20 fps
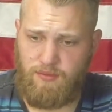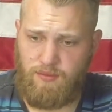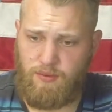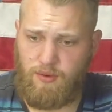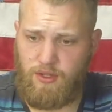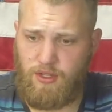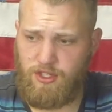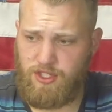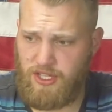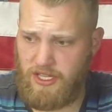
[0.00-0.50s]

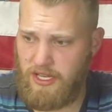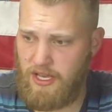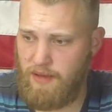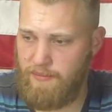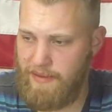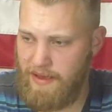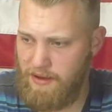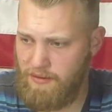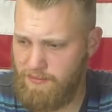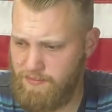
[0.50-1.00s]
will usually
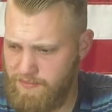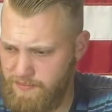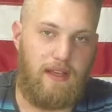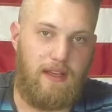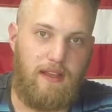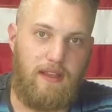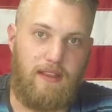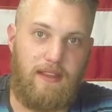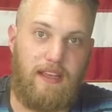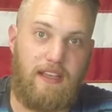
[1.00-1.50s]
come out.
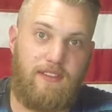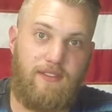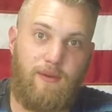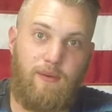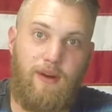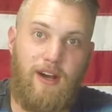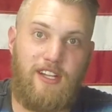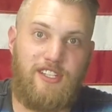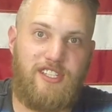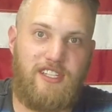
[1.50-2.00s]
And thanks for
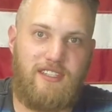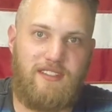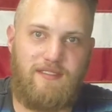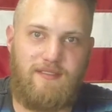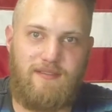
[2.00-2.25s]
watching.